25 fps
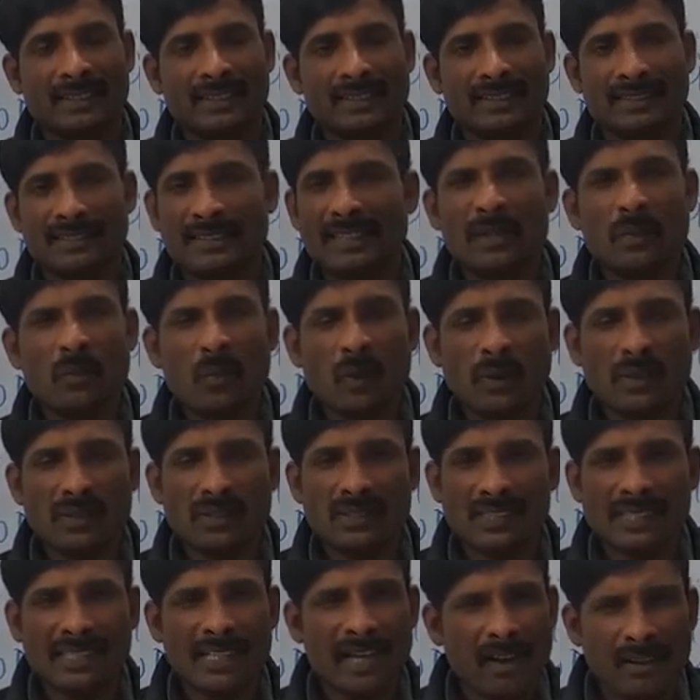she was
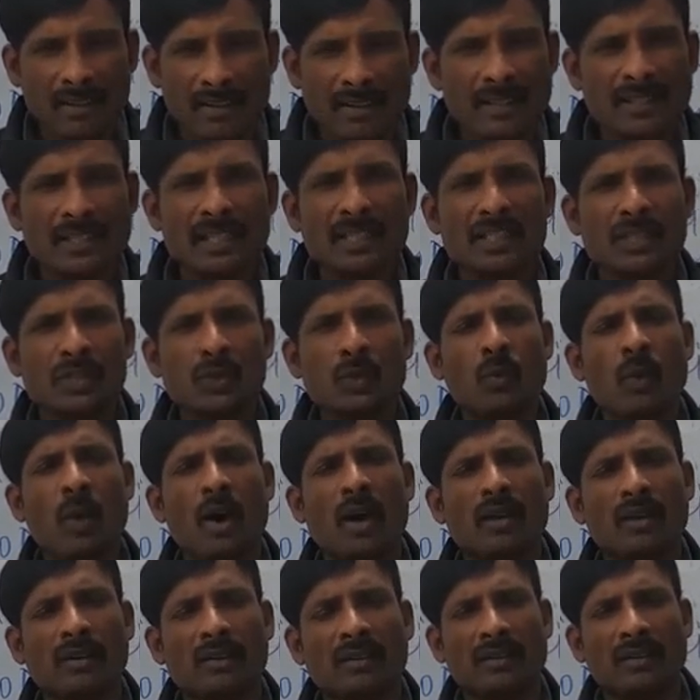the ugliest
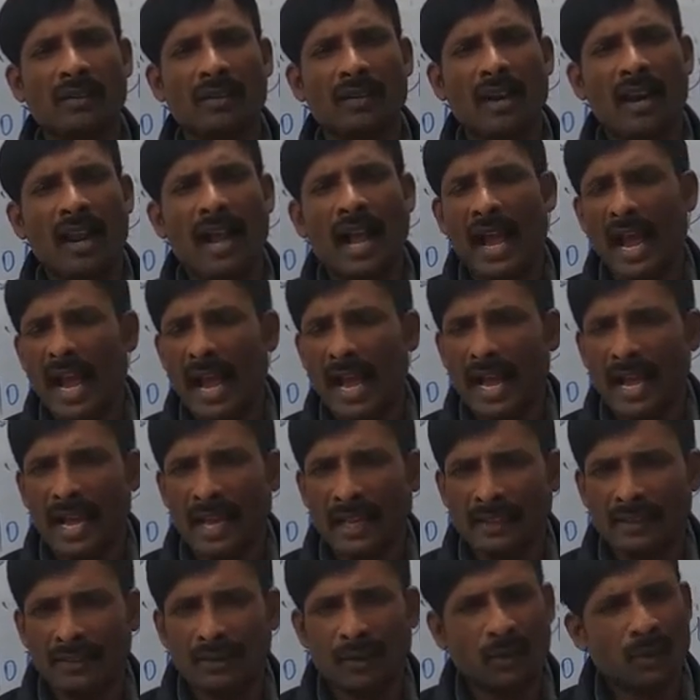one,
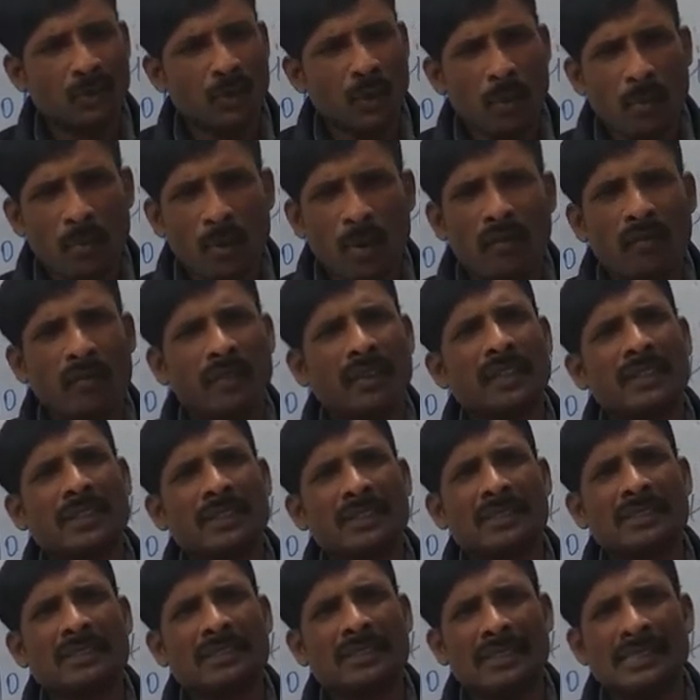and top of it,
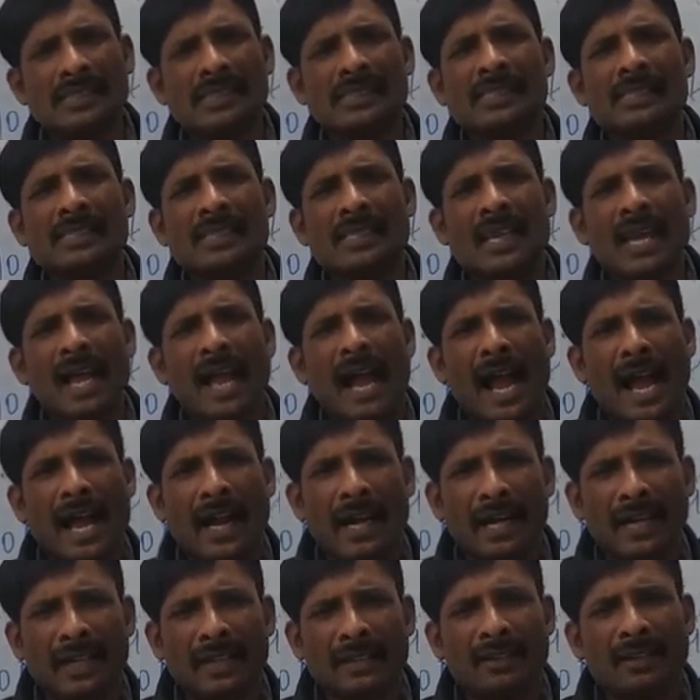she
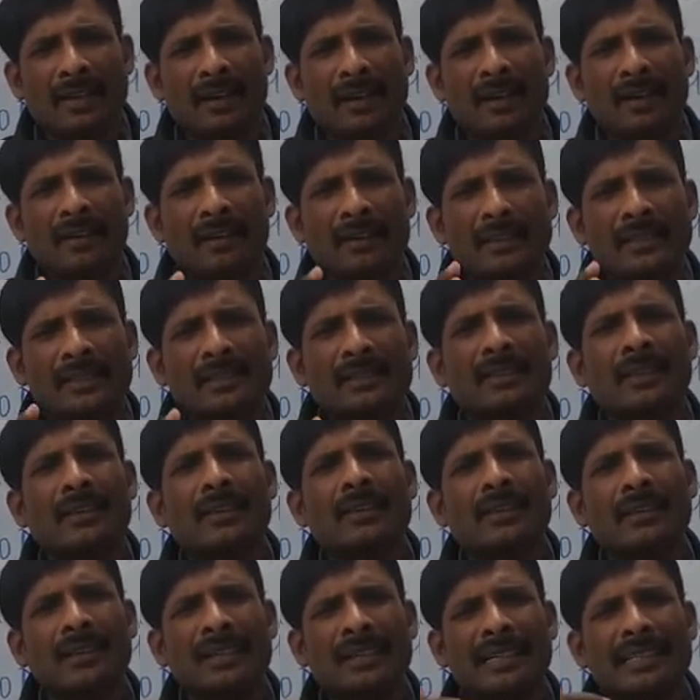had a
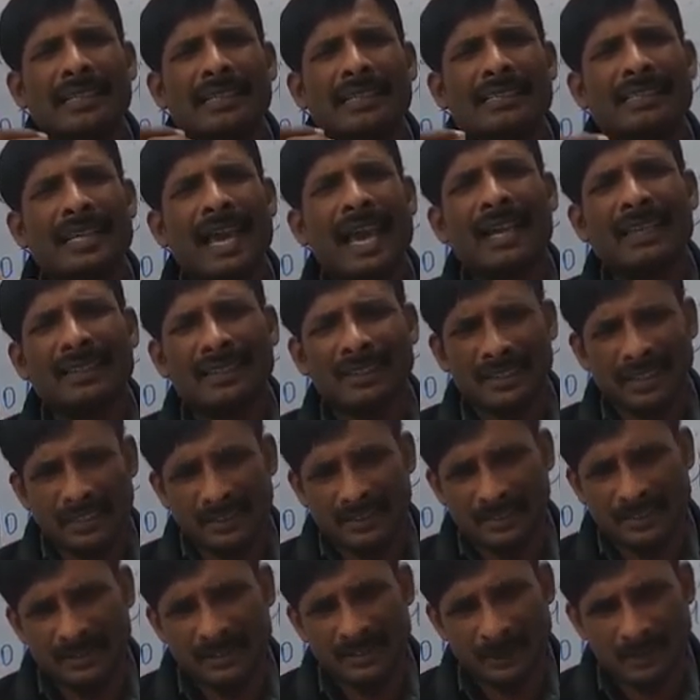little
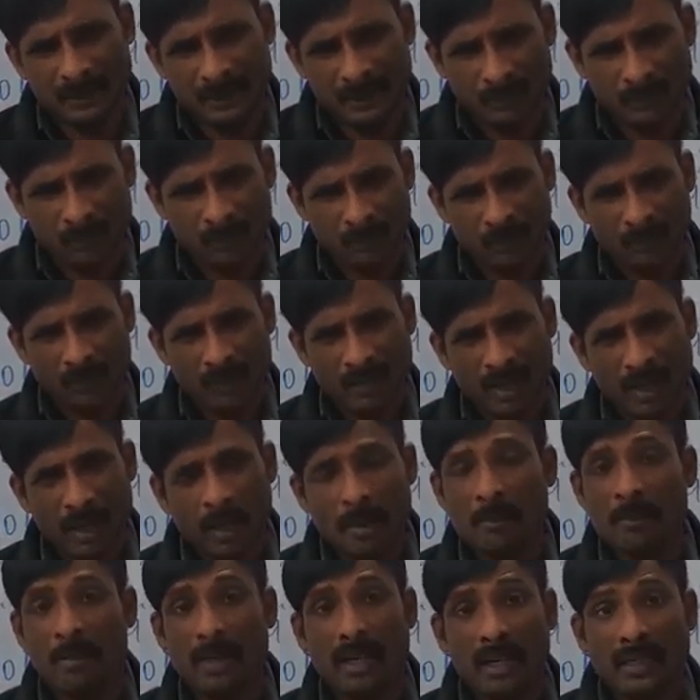intelligence.
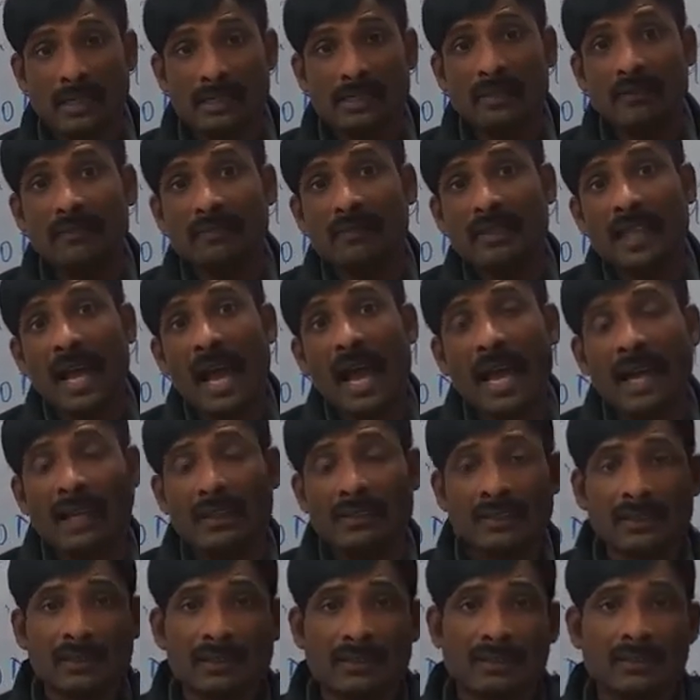Because of
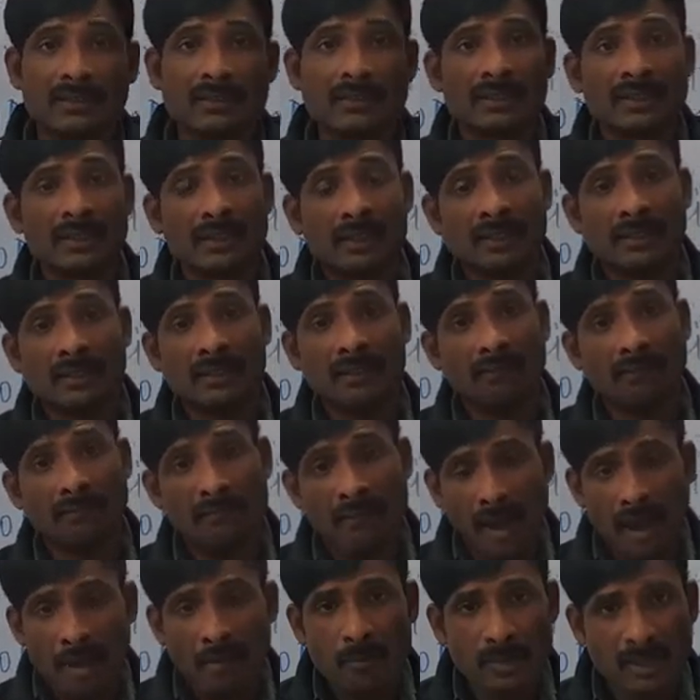that, the
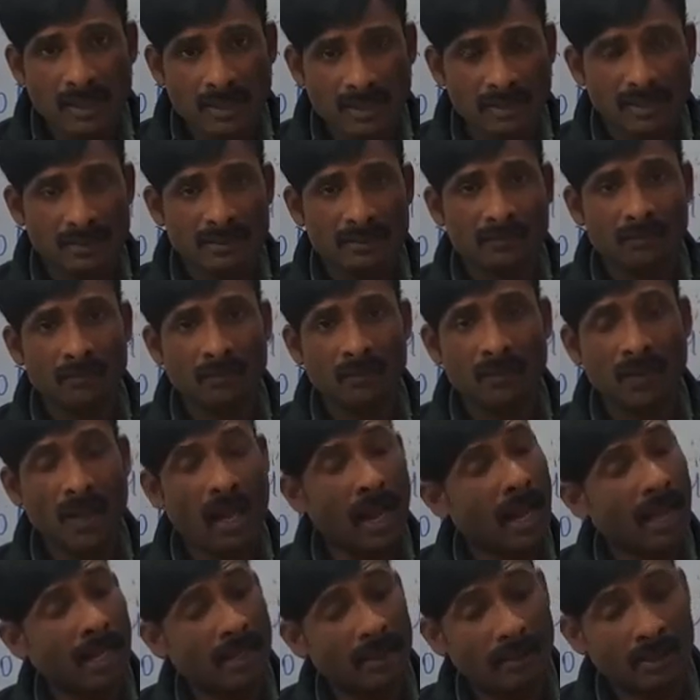family
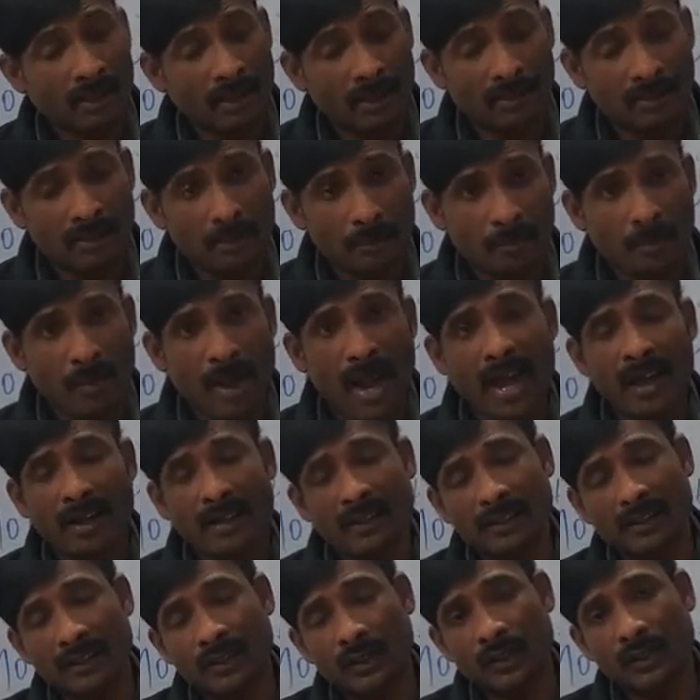and then the
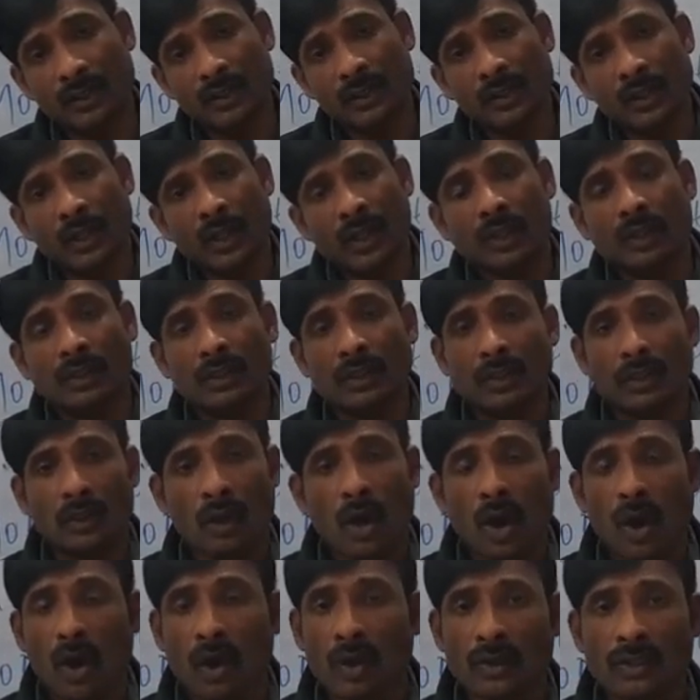parents, they
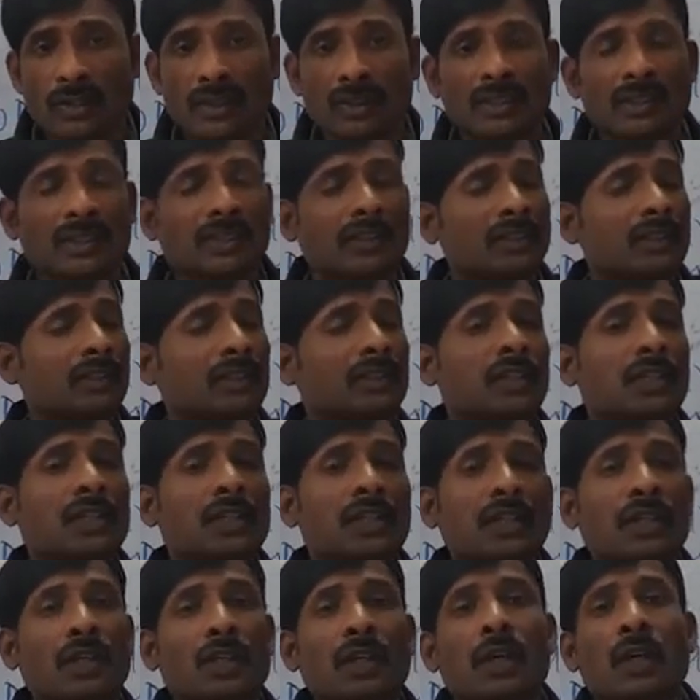thought
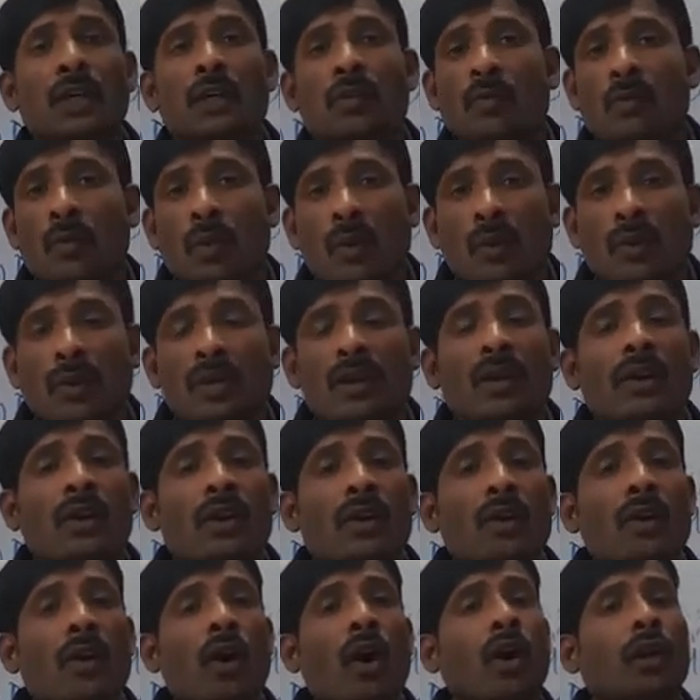she would
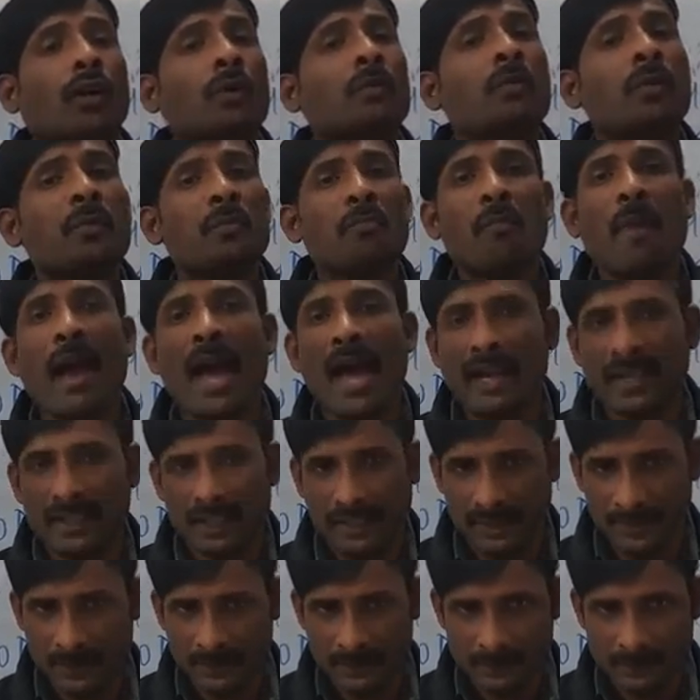not be married.